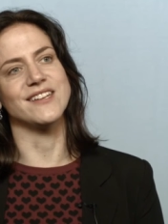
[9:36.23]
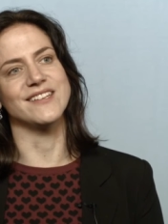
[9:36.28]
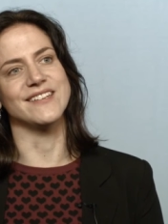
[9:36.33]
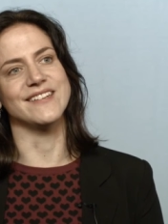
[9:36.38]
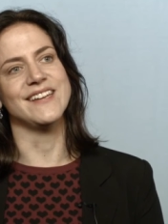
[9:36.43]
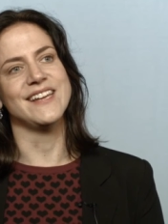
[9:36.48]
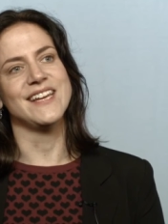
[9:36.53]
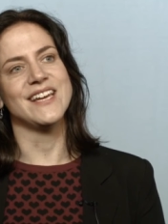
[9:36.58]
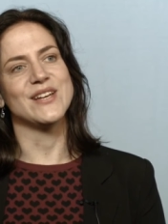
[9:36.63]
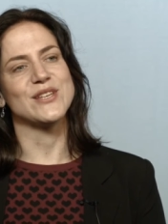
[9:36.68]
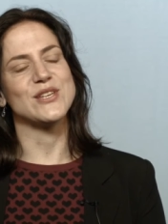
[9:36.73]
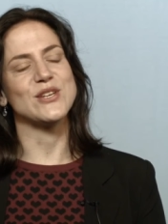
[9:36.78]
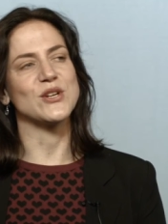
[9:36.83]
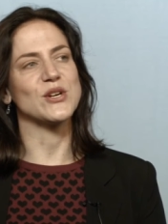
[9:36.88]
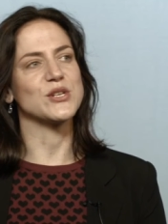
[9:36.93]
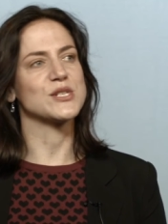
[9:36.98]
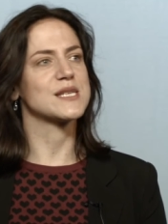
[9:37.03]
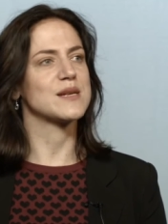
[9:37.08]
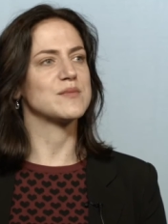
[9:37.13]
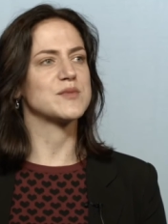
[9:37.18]
And, you
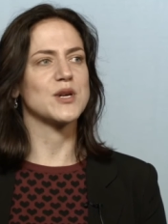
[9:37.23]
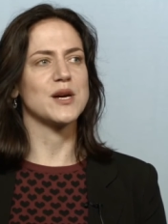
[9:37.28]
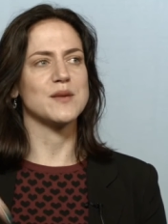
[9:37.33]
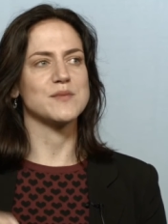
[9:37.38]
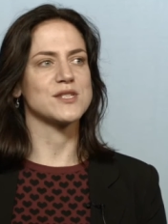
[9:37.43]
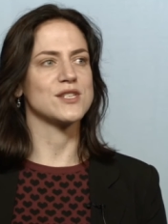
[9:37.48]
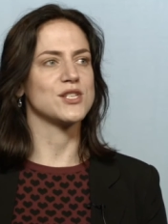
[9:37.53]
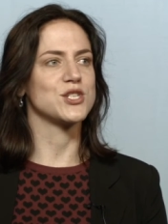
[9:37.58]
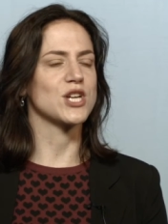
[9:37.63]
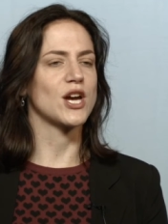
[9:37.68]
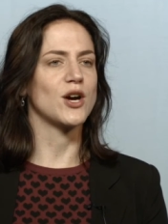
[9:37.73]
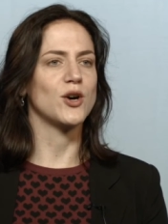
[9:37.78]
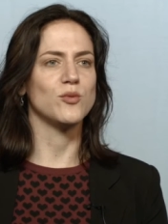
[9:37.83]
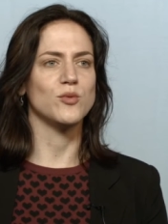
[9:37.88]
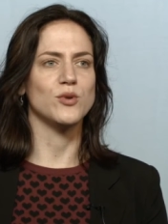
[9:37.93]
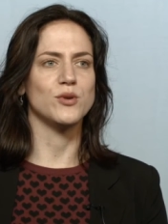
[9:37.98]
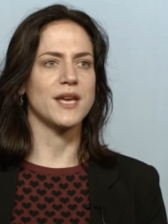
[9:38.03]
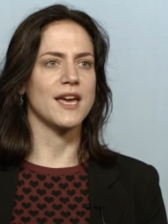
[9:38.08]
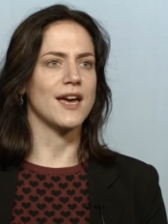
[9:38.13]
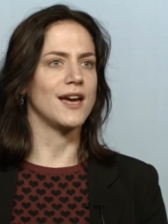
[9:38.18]
know, sometimes the jail
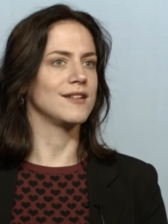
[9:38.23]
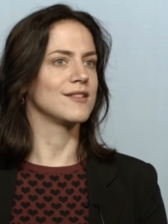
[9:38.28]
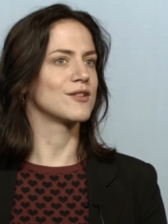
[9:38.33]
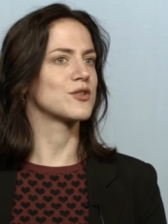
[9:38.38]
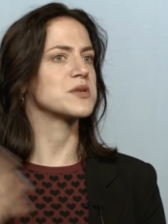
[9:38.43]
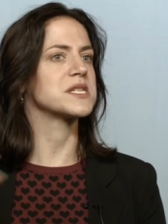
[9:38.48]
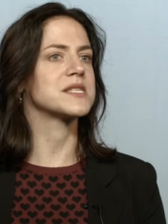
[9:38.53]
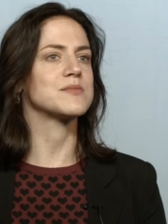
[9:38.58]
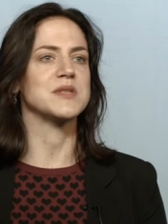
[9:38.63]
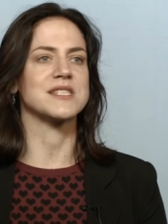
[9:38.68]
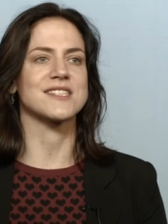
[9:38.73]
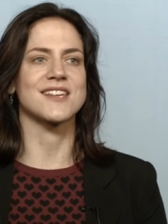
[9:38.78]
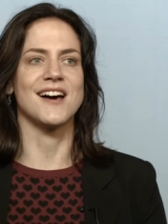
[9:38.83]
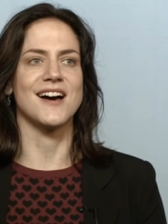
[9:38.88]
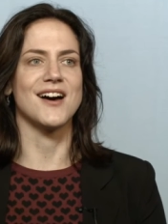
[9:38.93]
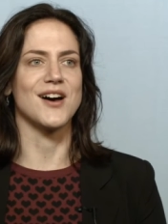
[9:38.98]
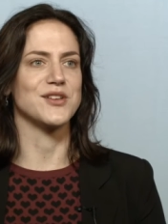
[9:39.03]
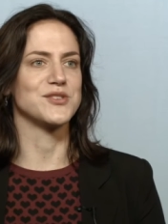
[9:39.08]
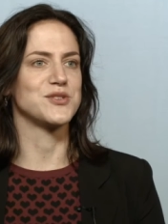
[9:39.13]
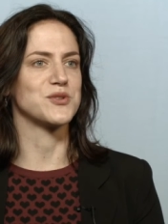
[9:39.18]
will get Christmas
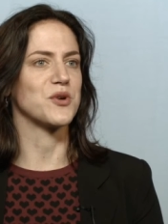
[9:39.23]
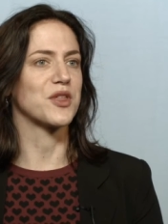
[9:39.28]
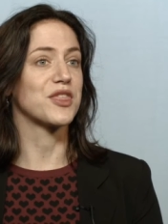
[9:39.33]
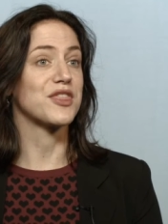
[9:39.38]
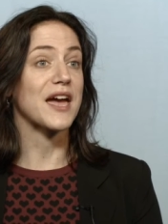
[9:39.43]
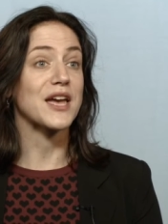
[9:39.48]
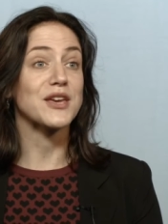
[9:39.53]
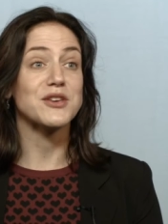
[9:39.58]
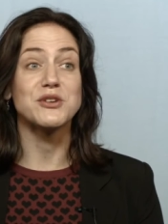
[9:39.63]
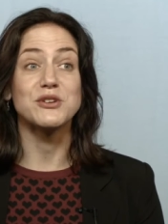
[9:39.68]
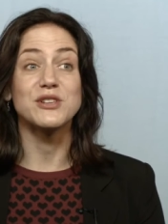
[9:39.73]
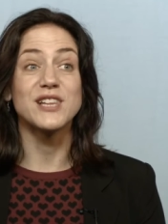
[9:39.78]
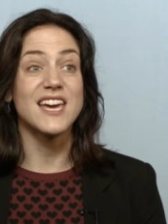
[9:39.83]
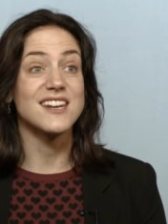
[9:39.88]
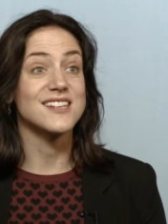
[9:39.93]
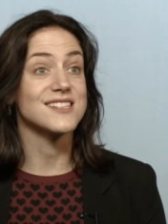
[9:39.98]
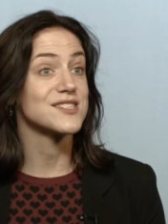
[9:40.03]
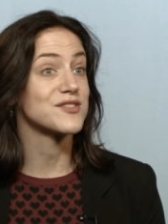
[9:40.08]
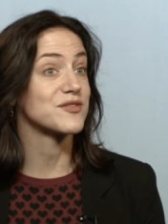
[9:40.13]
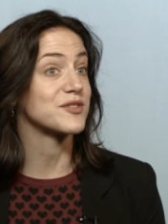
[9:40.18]
cards or thank you
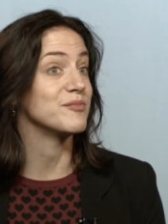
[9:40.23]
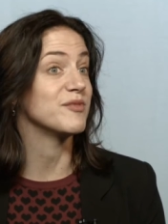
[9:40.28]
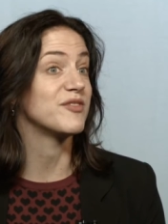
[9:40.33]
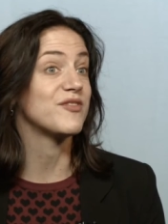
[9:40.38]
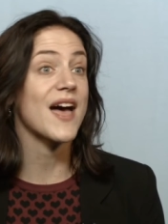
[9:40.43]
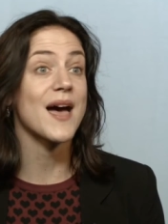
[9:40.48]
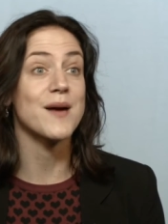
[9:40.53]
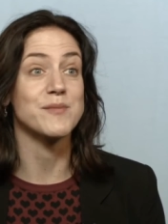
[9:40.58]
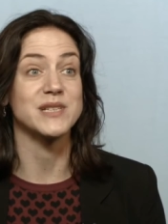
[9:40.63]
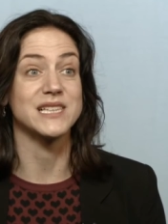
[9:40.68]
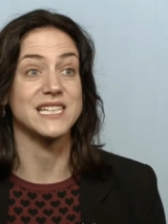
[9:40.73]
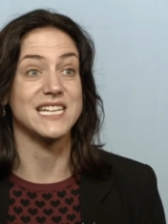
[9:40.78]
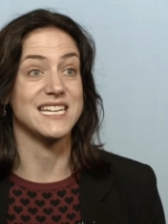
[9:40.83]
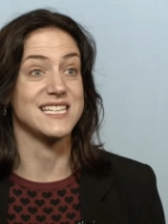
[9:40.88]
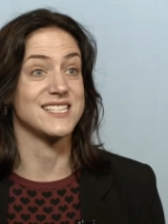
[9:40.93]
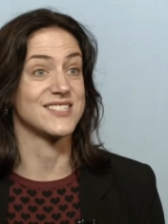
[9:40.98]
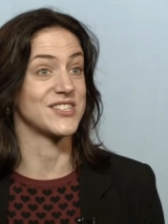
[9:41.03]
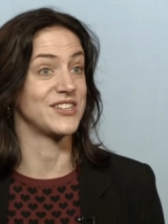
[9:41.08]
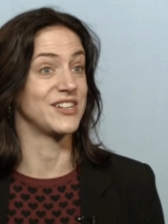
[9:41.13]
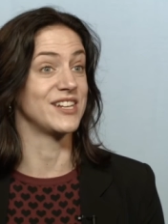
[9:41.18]
letters from
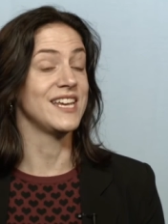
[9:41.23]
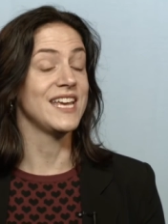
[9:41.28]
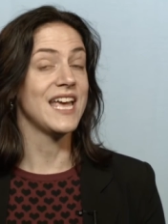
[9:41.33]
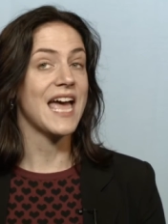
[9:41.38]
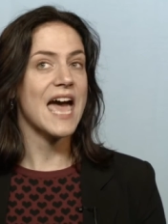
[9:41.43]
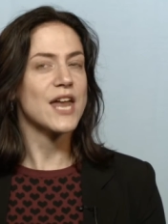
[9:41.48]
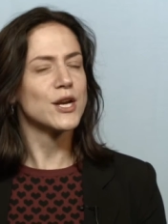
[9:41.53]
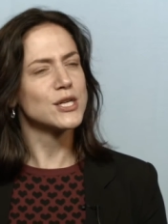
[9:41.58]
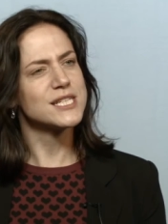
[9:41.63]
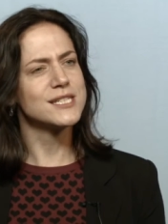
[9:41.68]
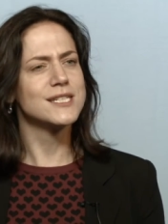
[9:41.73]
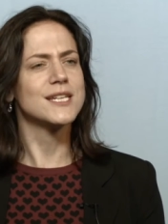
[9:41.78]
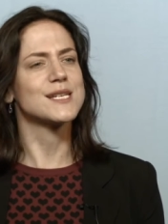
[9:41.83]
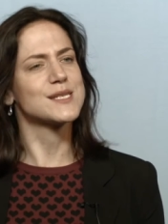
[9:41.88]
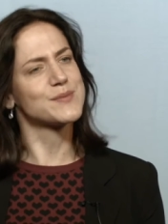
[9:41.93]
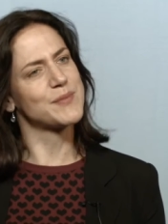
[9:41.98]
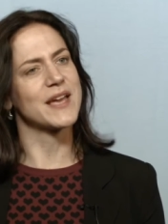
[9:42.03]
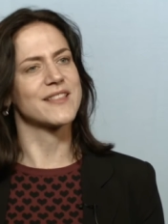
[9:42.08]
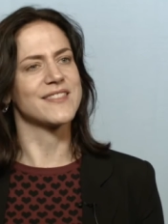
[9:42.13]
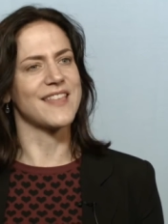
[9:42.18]
families and, and I didn't
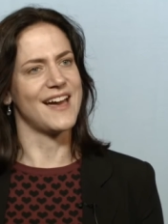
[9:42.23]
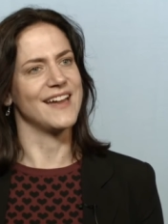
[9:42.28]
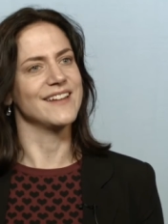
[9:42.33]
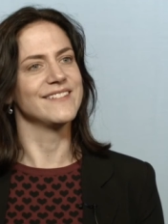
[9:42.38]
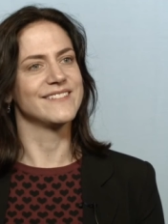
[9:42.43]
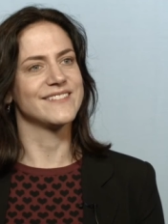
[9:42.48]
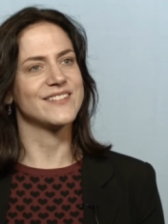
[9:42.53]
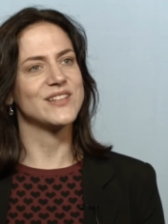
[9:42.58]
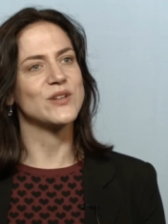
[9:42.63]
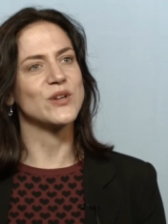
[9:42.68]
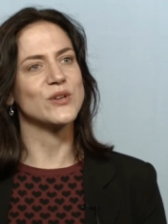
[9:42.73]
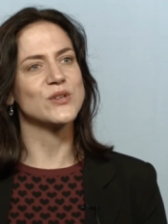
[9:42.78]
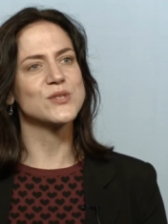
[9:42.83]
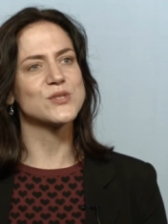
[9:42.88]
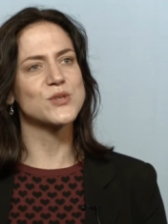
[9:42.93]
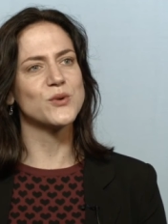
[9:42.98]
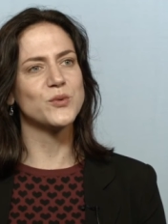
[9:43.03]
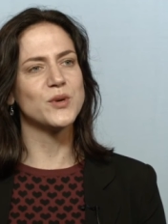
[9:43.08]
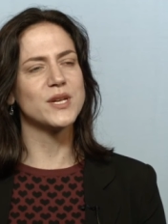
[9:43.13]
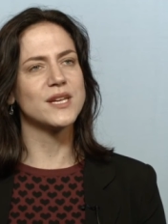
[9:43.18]
expect that, you know.
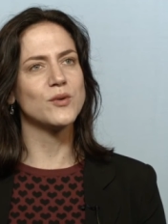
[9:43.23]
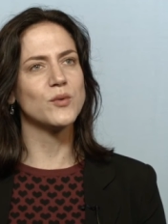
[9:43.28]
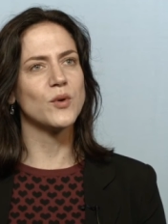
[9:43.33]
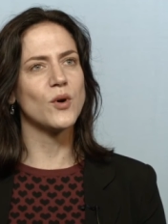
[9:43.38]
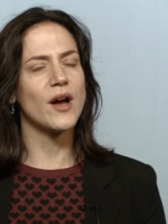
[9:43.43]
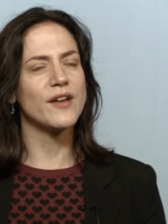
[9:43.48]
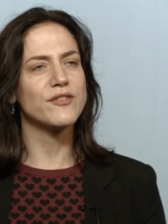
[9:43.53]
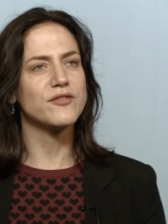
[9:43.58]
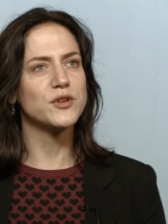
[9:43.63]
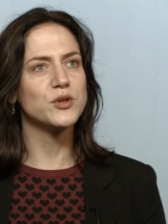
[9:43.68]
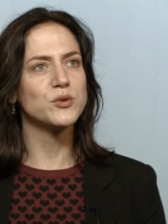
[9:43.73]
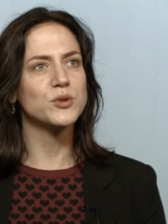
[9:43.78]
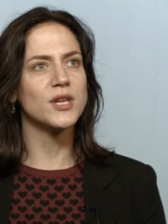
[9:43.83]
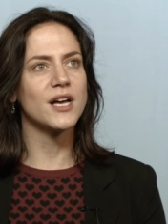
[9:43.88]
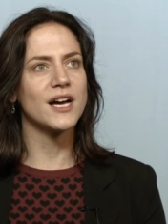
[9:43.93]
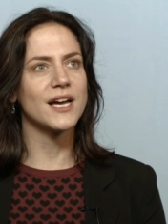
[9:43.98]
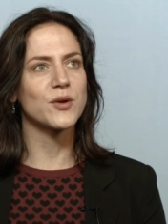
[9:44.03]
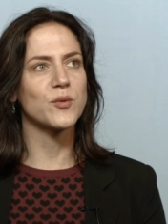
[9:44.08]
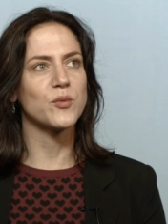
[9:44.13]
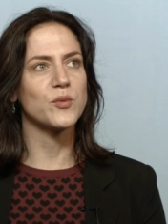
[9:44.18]
So we, I feel
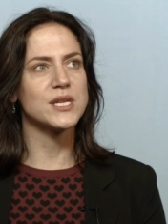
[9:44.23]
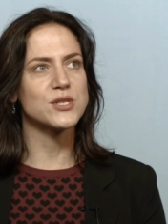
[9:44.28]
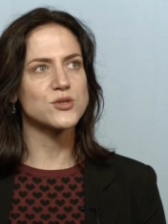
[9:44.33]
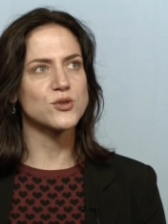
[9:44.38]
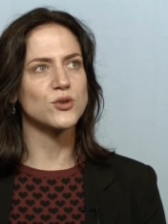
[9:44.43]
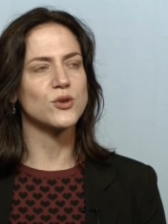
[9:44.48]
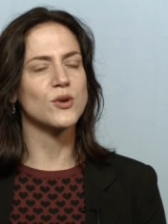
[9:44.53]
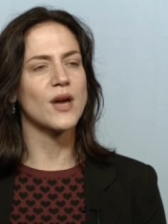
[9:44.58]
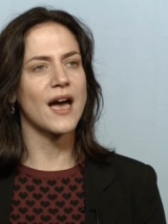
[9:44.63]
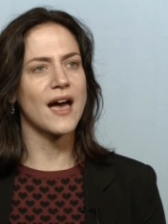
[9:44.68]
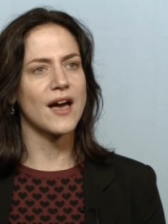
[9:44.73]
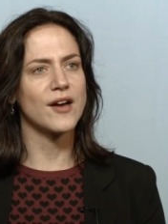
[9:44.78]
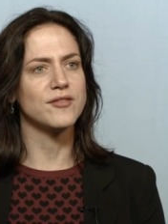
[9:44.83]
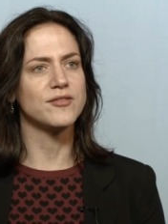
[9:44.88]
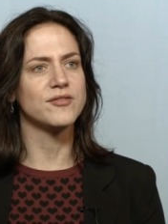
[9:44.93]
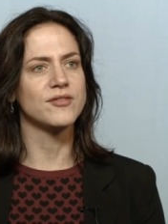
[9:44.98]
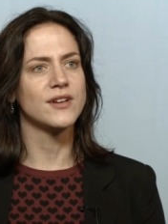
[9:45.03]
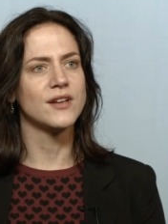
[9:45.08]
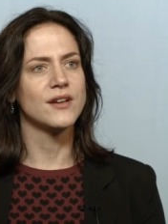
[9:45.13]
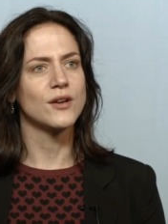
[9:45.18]
like we do have
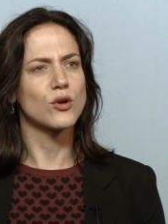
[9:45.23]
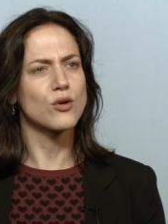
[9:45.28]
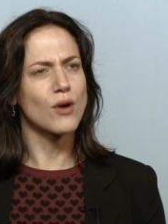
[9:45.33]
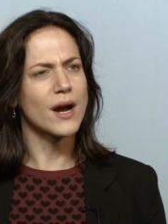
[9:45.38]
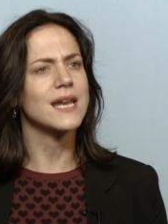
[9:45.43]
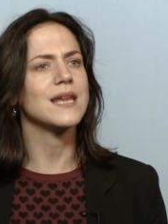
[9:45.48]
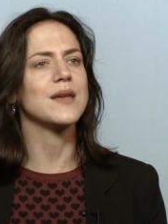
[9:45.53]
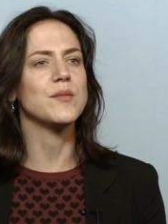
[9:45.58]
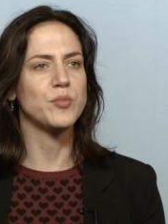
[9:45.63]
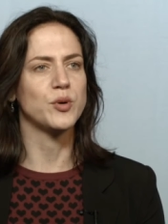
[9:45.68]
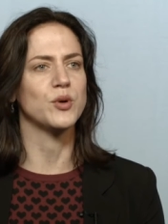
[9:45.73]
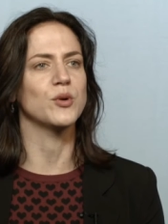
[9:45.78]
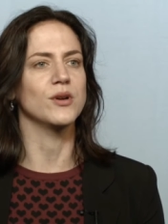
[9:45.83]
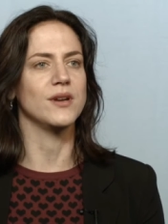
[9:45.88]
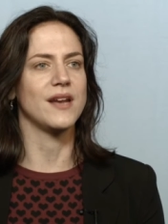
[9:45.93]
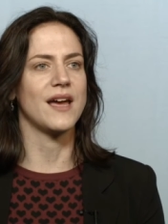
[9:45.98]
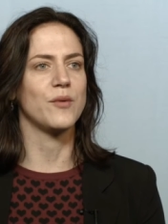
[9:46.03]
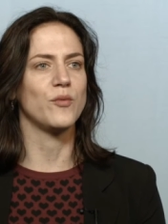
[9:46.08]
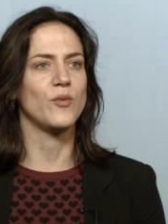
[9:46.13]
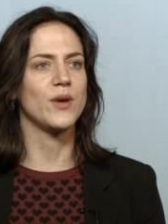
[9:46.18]
great input
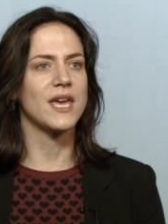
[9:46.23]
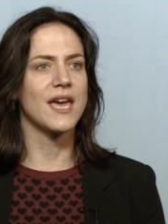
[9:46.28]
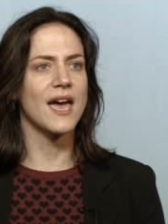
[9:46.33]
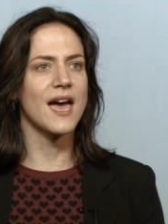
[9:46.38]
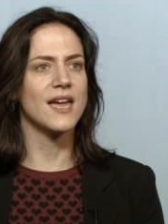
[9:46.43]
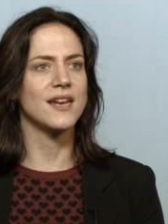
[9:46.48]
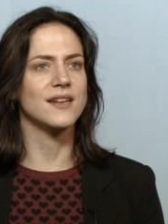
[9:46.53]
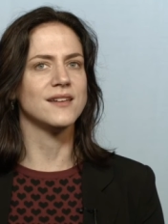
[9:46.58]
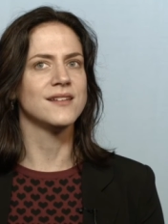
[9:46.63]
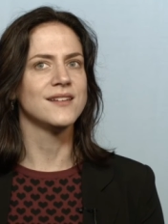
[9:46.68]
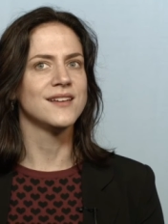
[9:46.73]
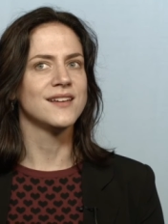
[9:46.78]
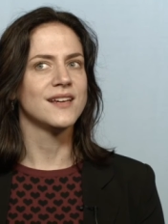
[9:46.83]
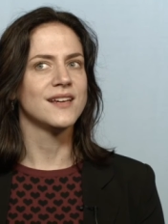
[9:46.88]
and we can